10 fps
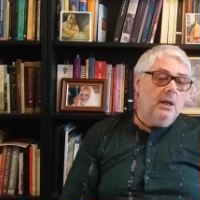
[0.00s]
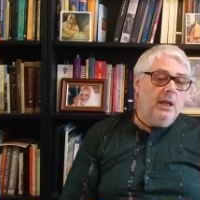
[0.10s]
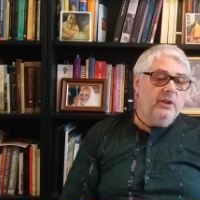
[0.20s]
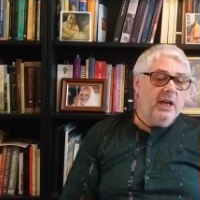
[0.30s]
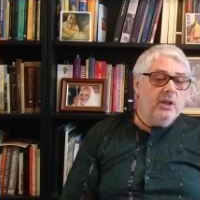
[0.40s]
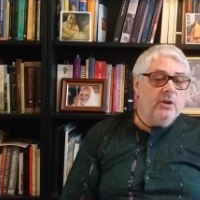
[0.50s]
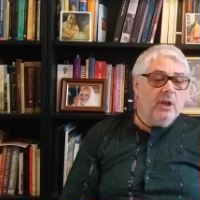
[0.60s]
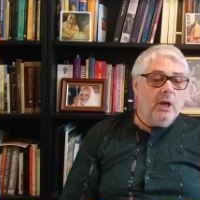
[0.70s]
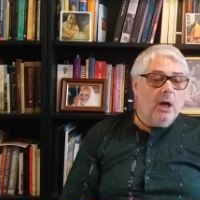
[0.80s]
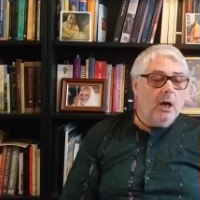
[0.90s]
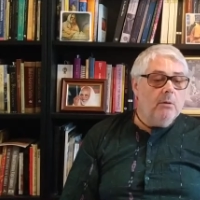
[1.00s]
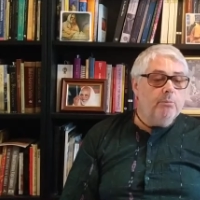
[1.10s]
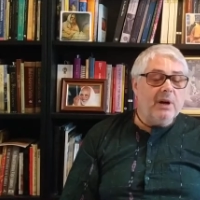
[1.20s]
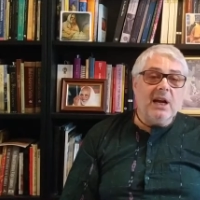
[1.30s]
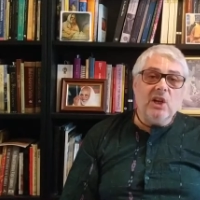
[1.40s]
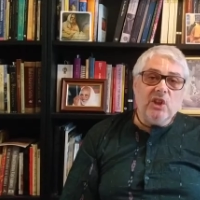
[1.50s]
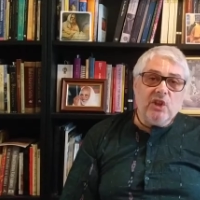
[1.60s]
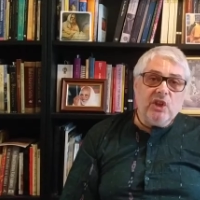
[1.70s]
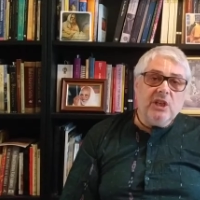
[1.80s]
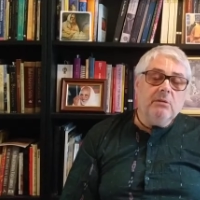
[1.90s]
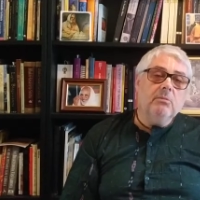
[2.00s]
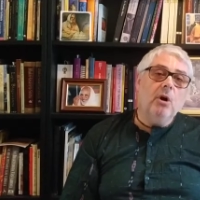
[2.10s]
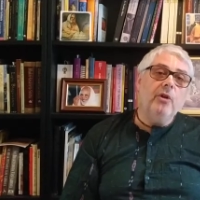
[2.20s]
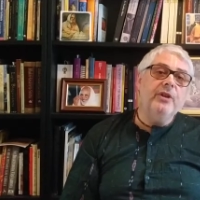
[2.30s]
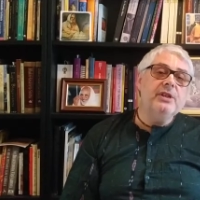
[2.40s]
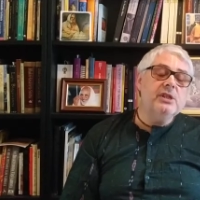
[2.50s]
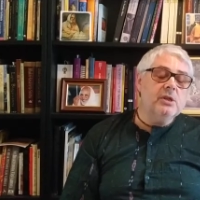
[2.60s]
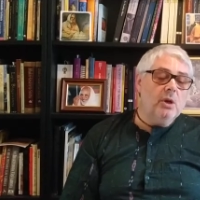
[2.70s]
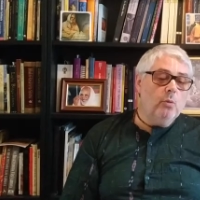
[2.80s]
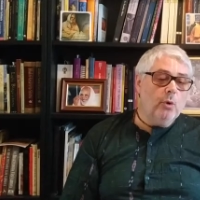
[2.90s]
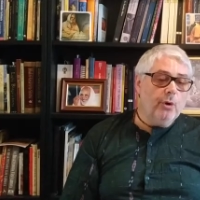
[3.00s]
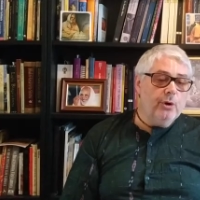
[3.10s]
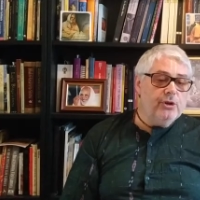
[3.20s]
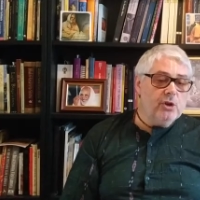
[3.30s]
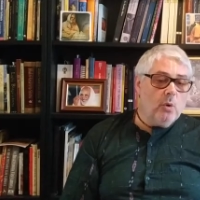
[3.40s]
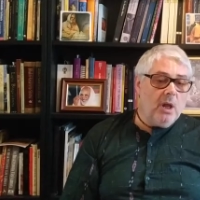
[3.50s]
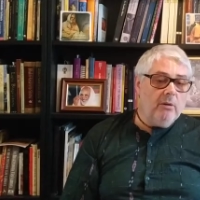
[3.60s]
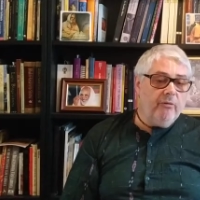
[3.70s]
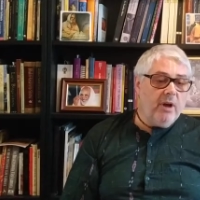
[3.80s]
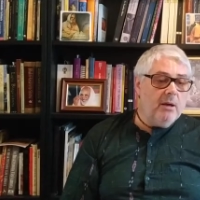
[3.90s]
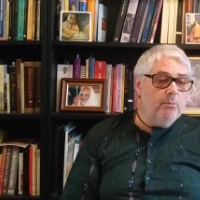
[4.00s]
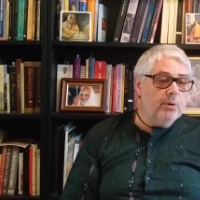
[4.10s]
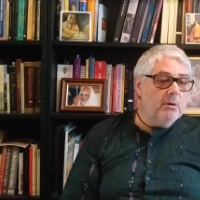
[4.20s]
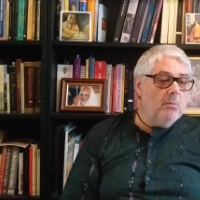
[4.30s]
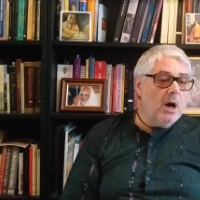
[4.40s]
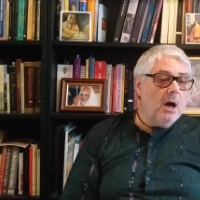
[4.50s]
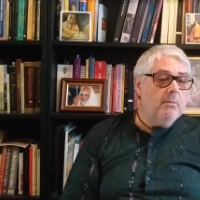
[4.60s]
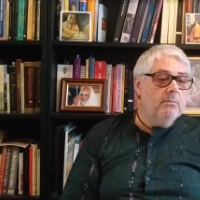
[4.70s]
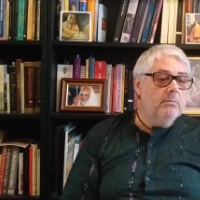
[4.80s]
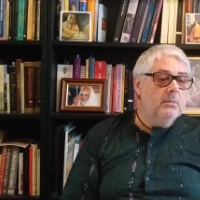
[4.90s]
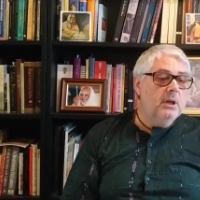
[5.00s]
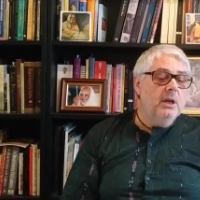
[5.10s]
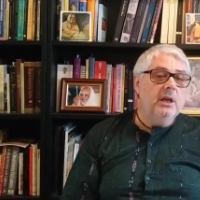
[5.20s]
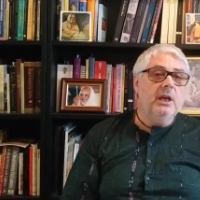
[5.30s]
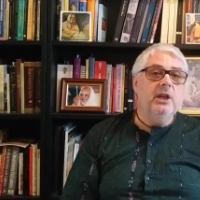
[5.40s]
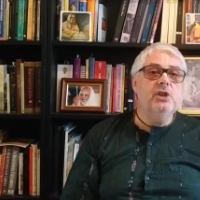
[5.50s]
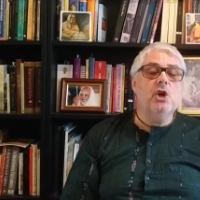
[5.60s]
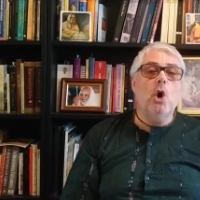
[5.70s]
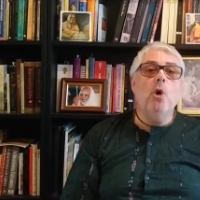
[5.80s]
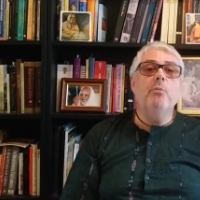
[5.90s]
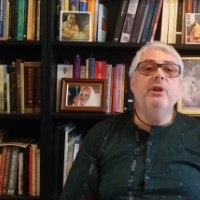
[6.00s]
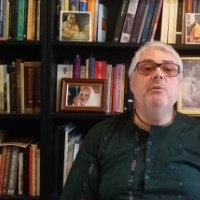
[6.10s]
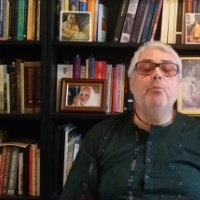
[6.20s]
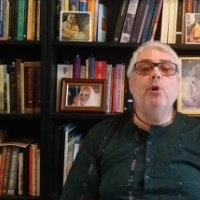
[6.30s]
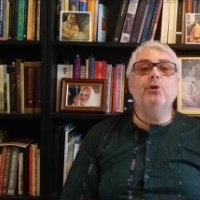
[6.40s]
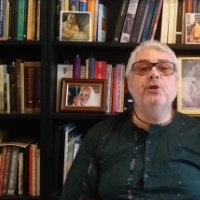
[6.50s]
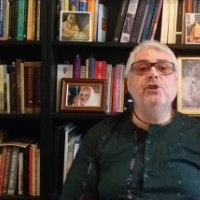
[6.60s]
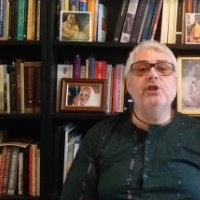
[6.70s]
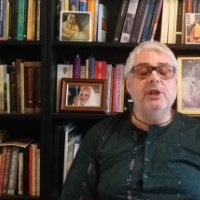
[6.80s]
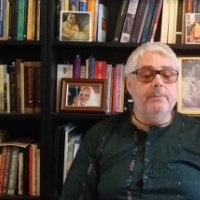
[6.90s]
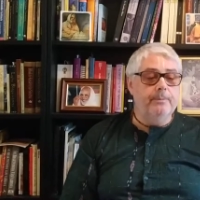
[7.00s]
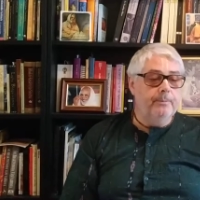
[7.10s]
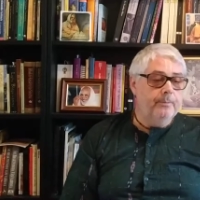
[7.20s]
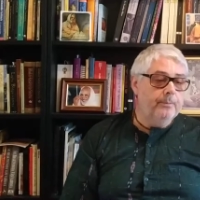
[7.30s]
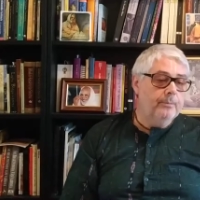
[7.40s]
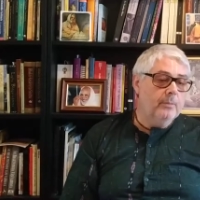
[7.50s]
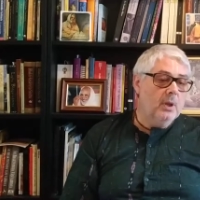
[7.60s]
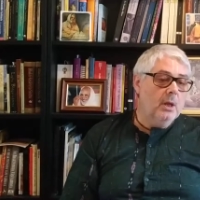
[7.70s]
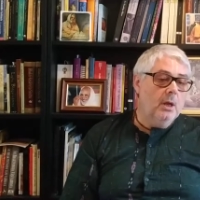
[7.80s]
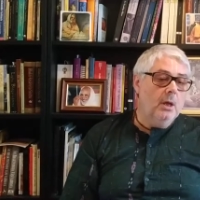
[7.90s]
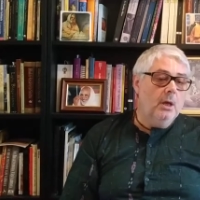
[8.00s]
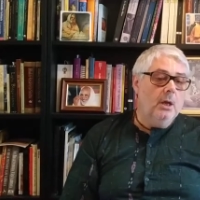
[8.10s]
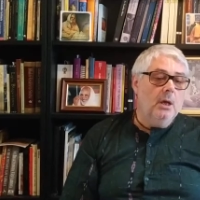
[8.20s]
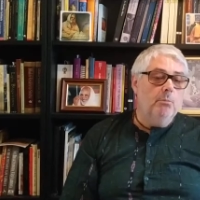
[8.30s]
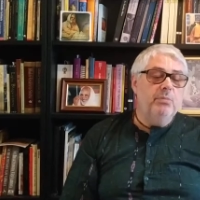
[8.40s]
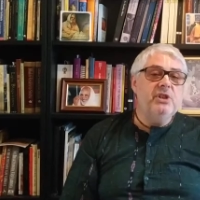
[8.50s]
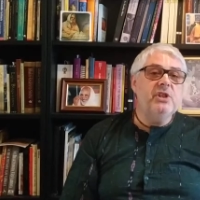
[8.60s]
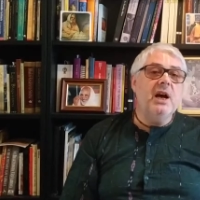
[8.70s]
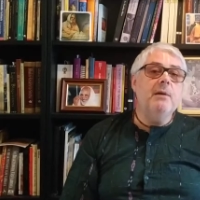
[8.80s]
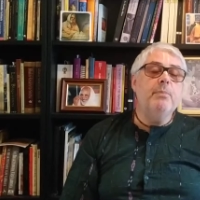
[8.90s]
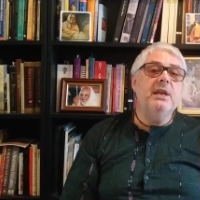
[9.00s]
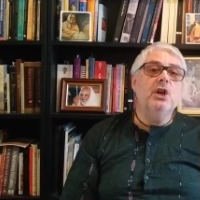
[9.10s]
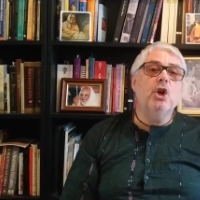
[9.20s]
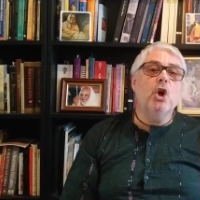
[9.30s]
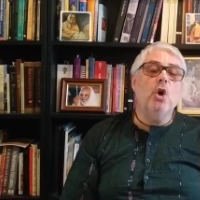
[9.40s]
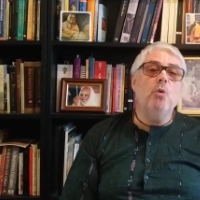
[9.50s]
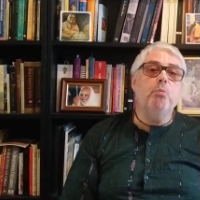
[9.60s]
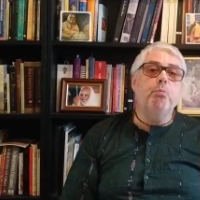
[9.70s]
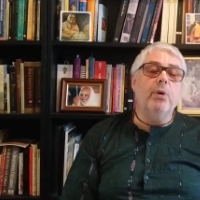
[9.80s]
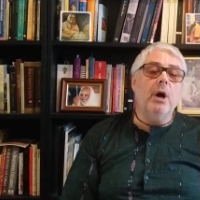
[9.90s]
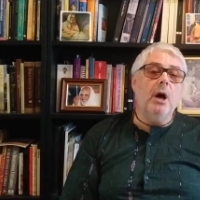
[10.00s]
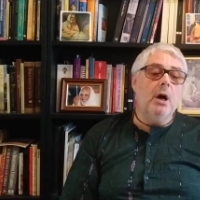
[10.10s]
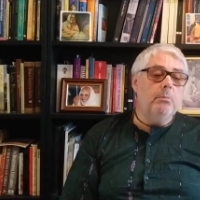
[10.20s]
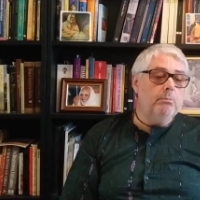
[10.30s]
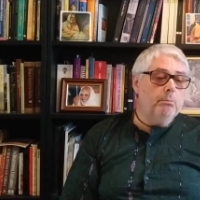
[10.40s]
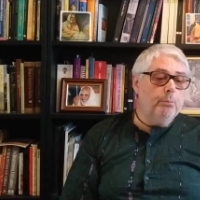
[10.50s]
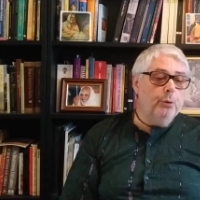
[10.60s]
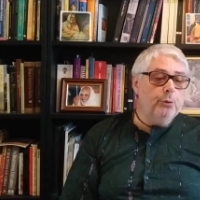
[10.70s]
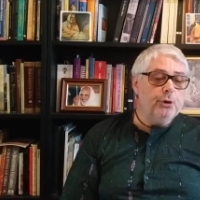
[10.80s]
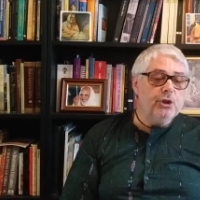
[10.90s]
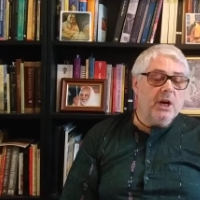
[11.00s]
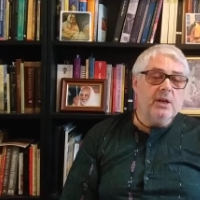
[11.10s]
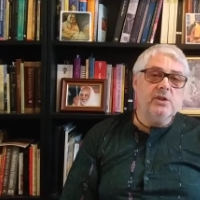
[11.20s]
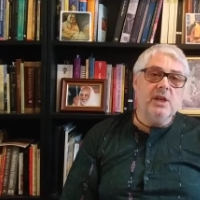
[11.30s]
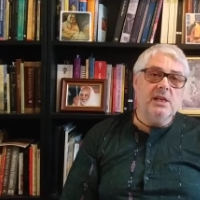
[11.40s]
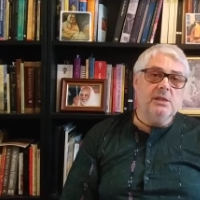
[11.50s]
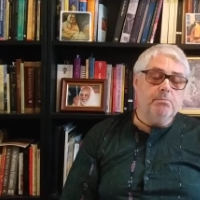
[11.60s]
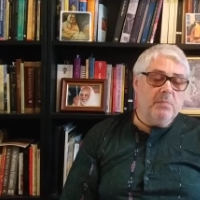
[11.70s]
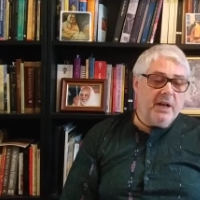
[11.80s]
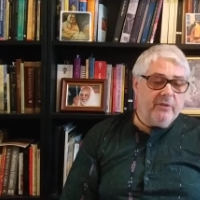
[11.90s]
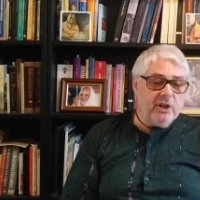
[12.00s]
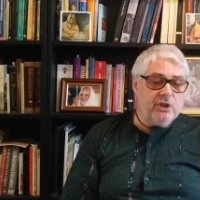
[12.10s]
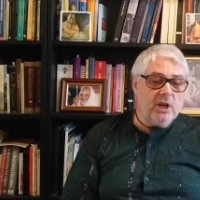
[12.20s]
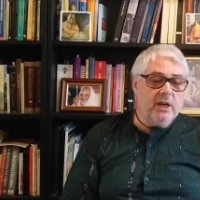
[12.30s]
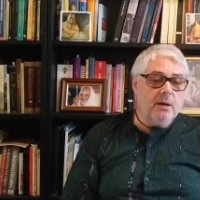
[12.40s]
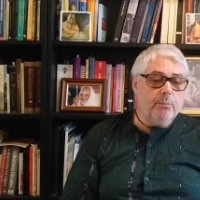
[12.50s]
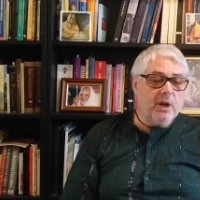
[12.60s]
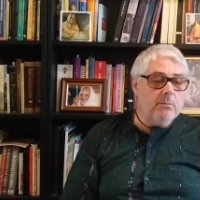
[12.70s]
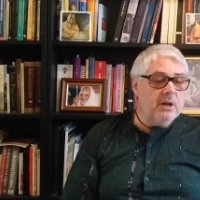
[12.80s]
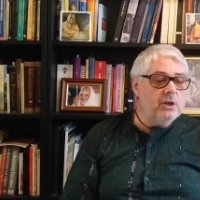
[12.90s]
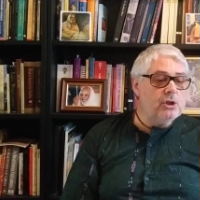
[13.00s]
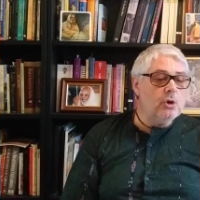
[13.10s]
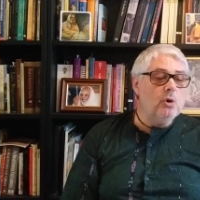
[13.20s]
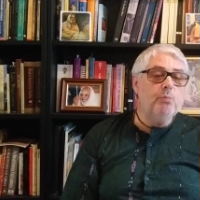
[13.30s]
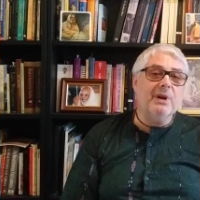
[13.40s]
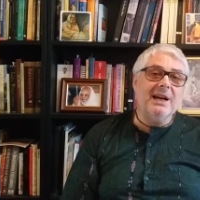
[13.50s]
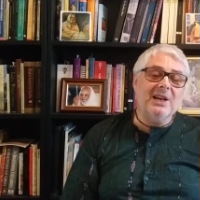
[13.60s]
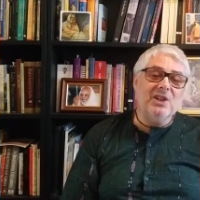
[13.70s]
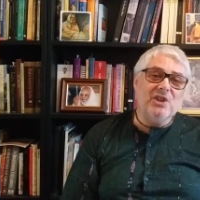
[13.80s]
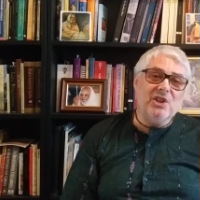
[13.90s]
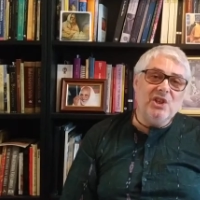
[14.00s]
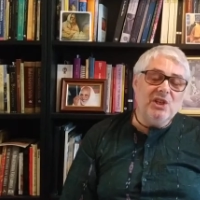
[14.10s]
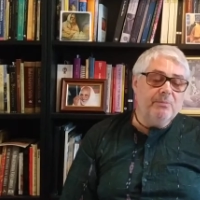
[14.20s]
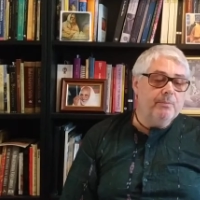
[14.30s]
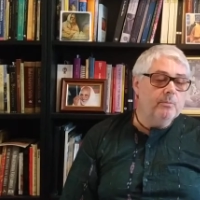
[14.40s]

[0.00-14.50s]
then uh, prakriti, all these uh, words qualify Brahma in his omnipotency. Besides being called uh, Purusha, says Madhvacharya, Brahman is called Prakriti,